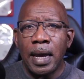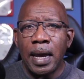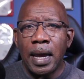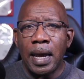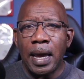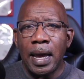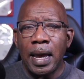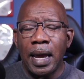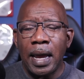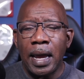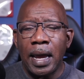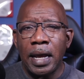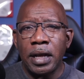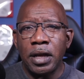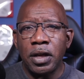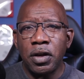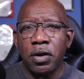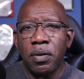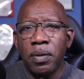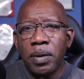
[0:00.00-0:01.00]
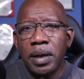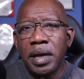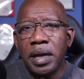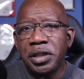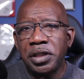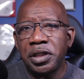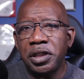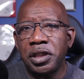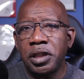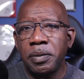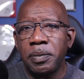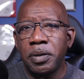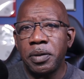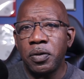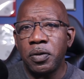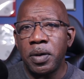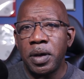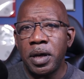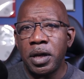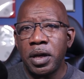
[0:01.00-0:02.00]
and your relationship
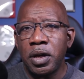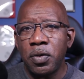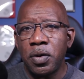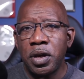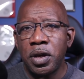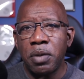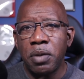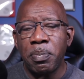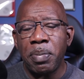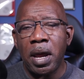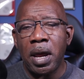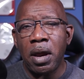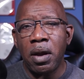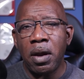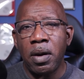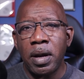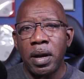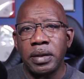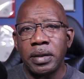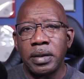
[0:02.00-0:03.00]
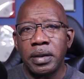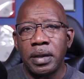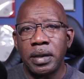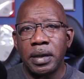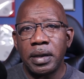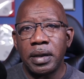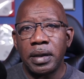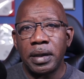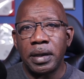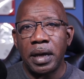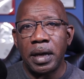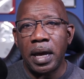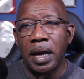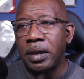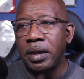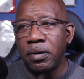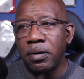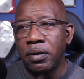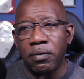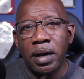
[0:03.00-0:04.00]
between you and your parents ain't
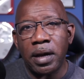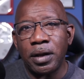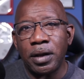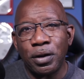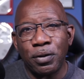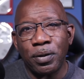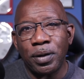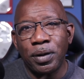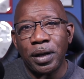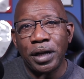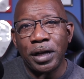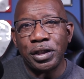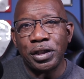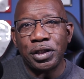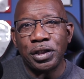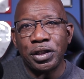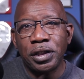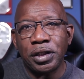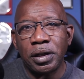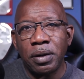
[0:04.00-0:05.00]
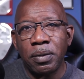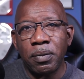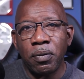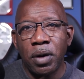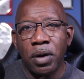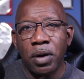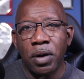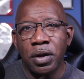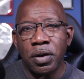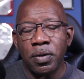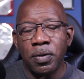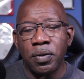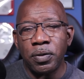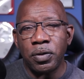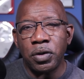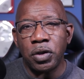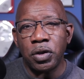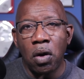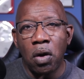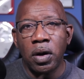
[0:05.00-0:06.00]
the regular relationship where you
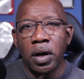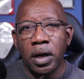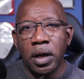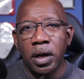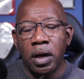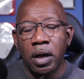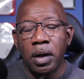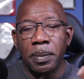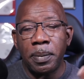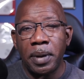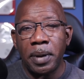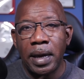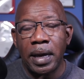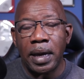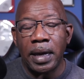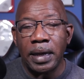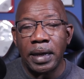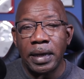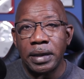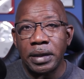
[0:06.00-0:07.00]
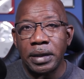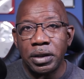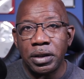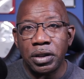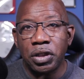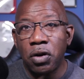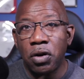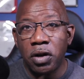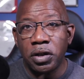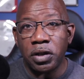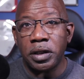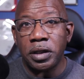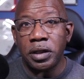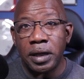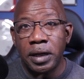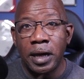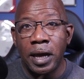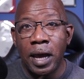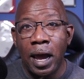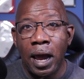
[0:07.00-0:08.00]
chalk it up and charge it to the
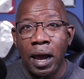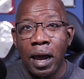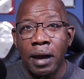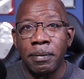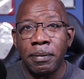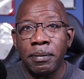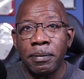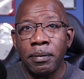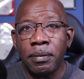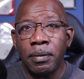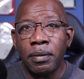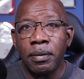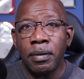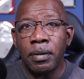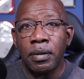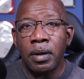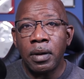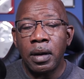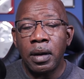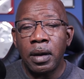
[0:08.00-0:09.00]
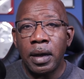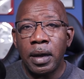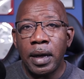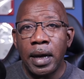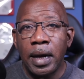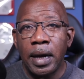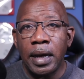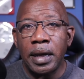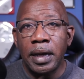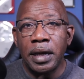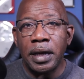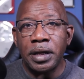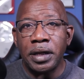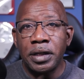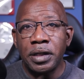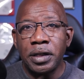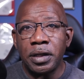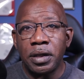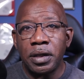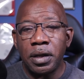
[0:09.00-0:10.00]
game. It
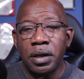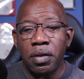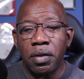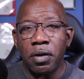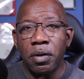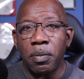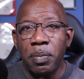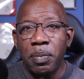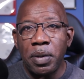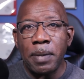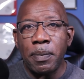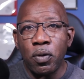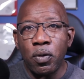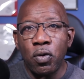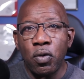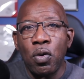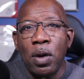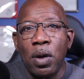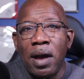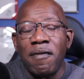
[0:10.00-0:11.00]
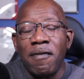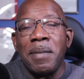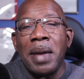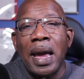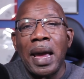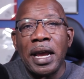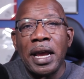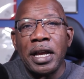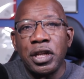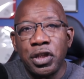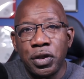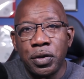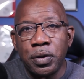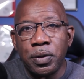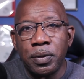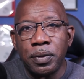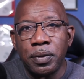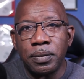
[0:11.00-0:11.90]
is the people who have made you